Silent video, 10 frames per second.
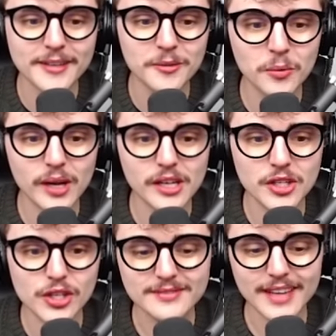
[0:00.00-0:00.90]

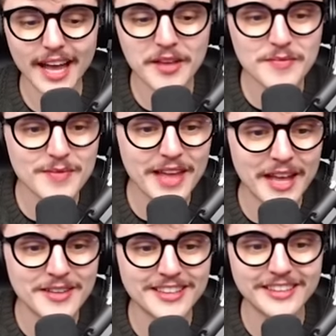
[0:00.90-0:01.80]
which I,
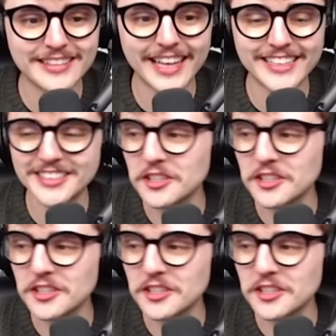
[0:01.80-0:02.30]
I it